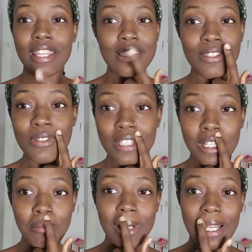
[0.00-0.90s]
excuse the
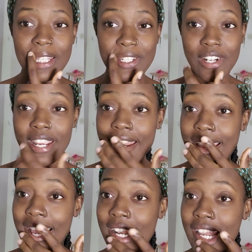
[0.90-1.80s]
lip gloss, right?
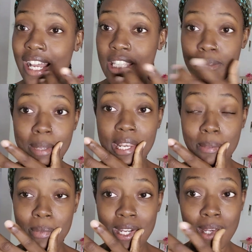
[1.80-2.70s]
I lost my
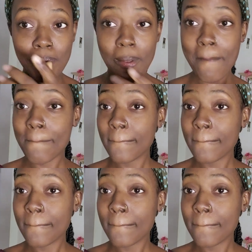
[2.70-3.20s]
lip balm